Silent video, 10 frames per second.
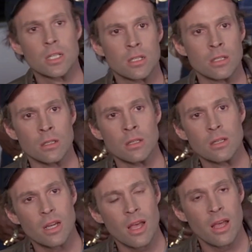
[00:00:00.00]
Colonel,
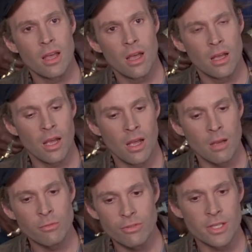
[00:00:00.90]

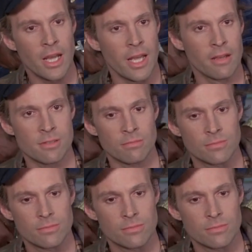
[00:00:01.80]
I'm afraid I have some